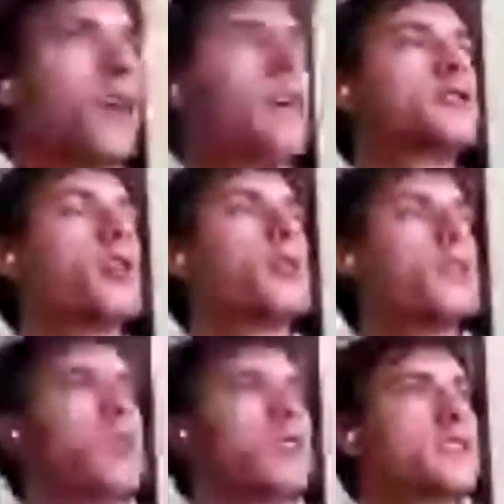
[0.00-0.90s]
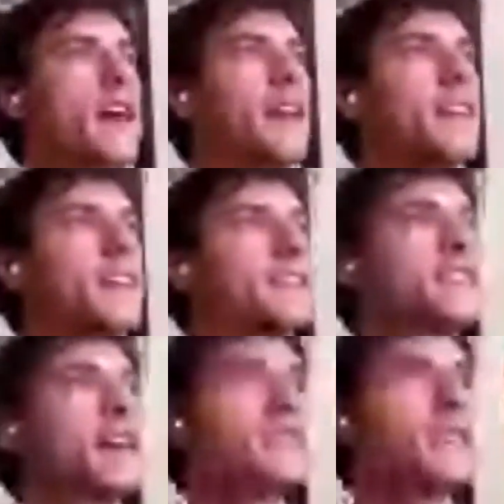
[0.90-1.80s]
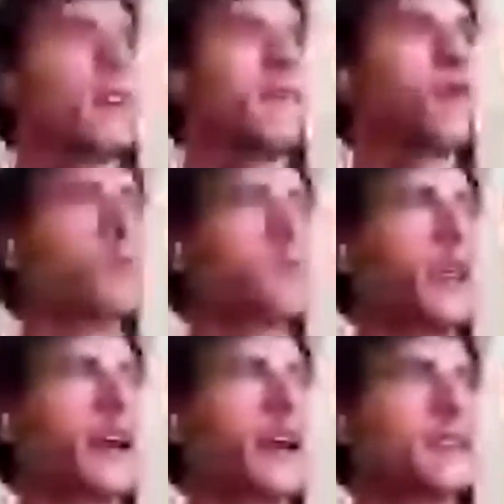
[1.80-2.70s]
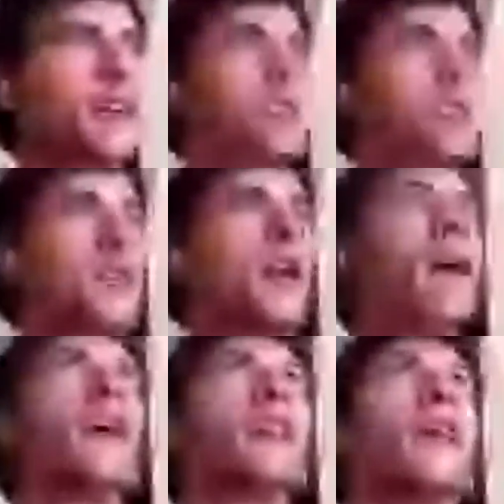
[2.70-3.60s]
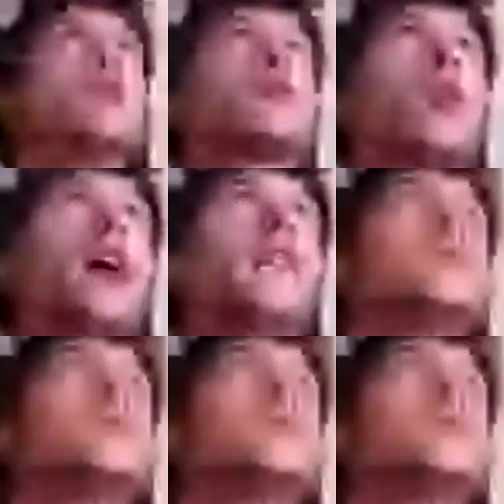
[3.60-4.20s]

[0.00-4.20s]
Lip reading: So there's that necessity for relaxation that drives